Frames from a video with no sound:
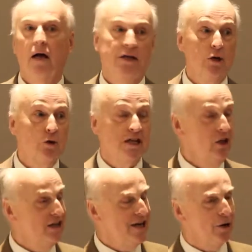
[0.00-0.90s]
on a
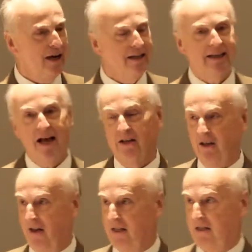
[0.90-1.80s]
utilitarian
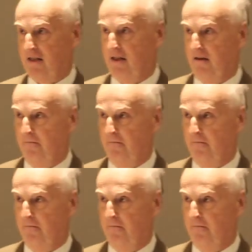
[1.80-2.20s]
calculus